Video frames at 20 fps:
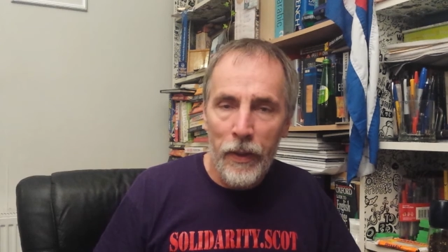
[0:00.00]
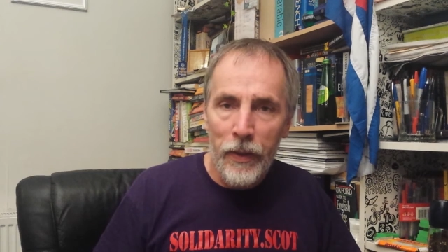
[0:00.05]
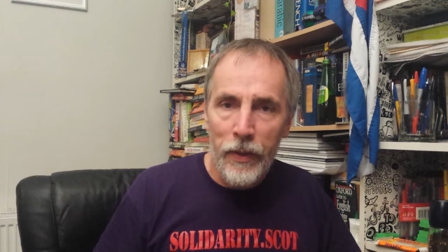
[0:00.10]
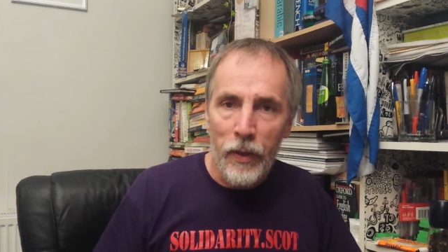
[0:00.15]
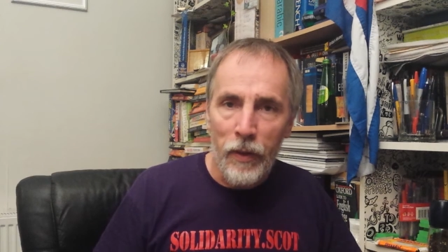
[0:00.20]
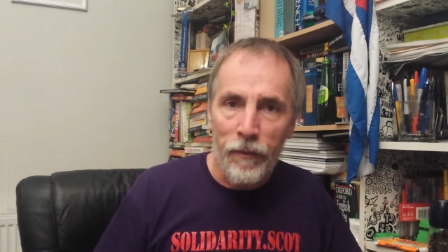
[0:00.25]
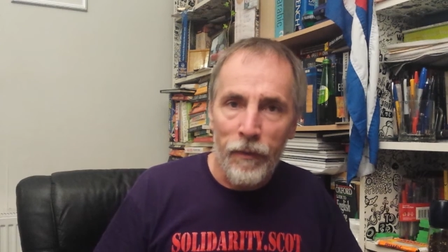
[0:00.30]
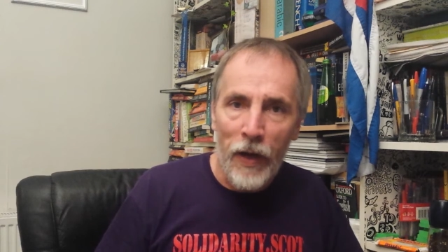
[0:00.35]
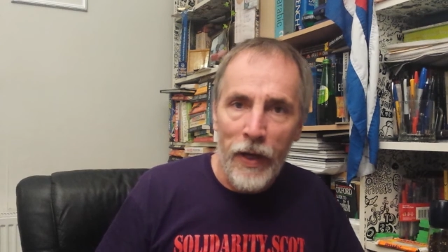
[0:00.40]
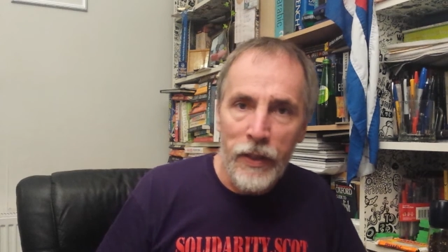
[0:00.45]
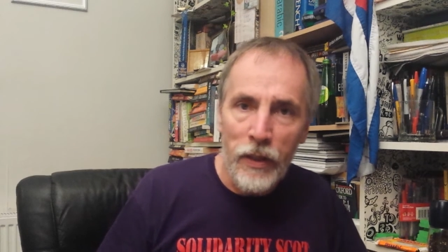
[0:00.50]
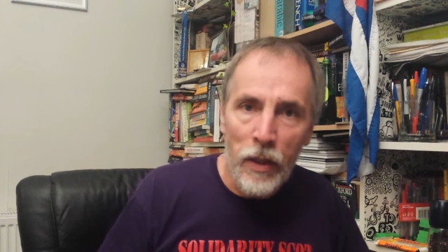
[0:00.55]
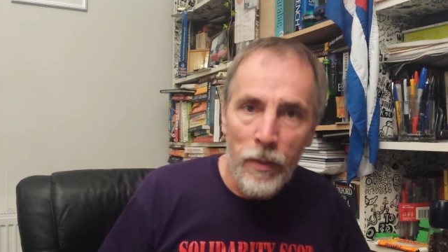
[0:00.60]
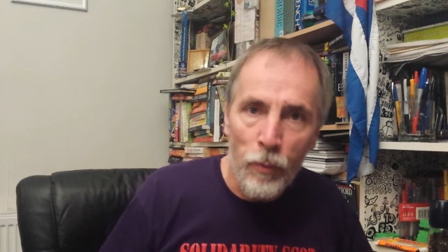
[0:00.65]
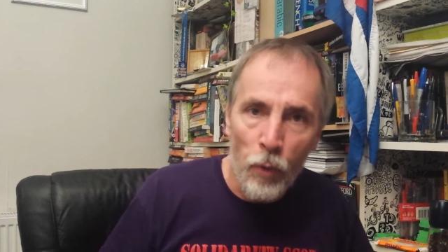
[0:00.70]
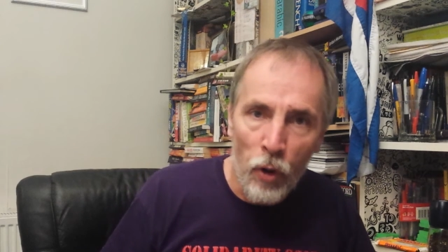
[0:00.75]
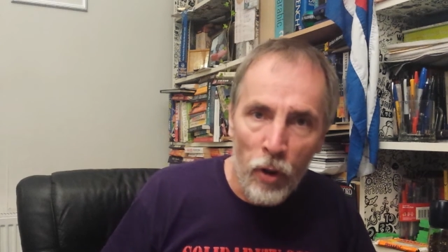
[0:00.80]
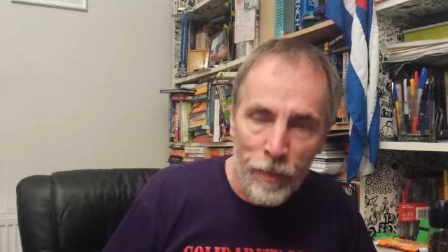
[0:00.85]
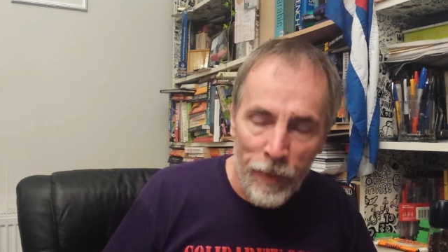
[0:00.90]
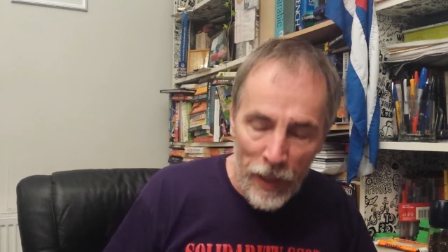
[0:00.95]
To find out
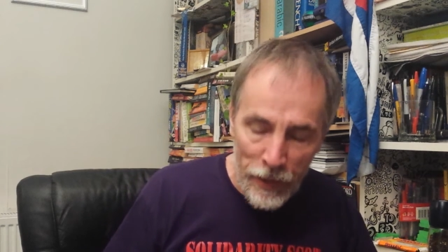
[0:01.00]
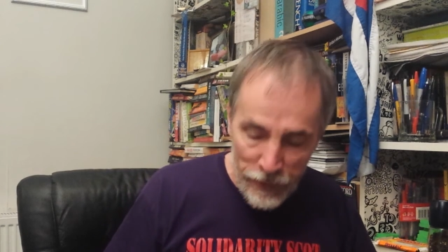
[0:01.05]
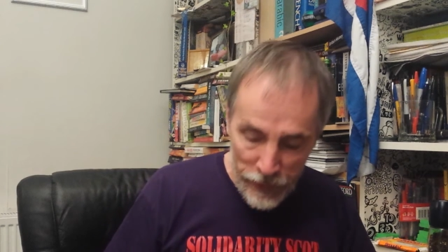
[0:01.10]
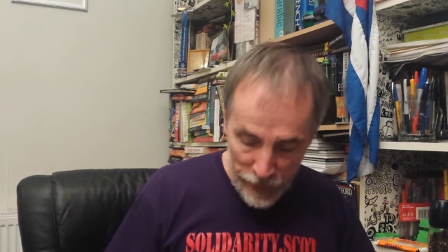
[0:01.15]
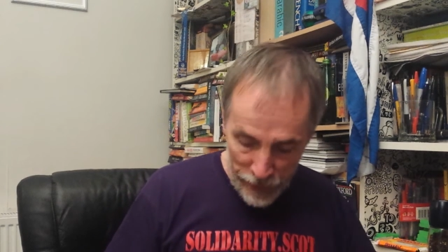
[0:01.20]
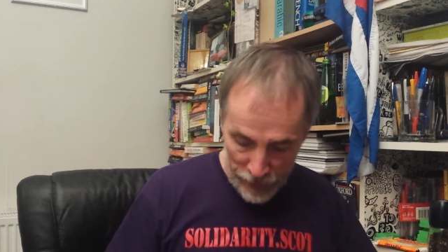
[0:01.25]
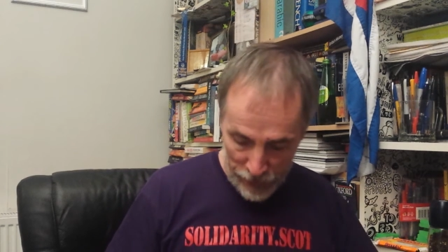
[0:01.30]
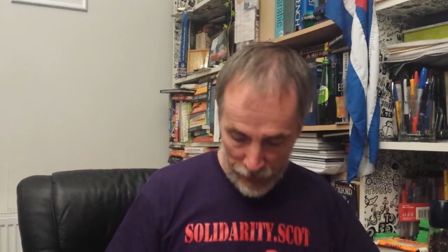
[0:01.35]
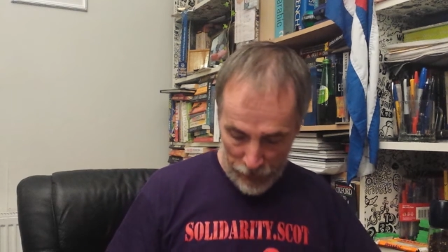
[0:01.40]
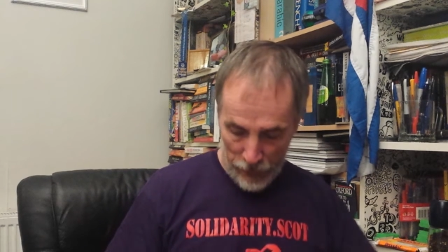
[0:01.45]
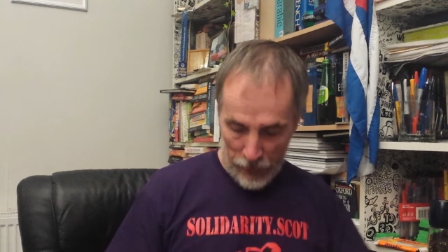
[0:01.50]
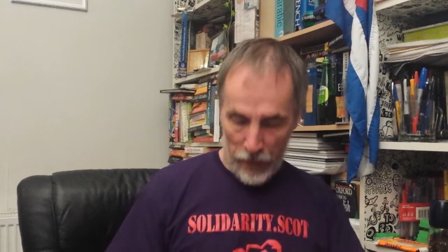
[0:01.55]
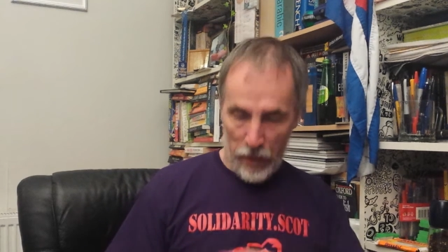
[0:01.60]
more about us,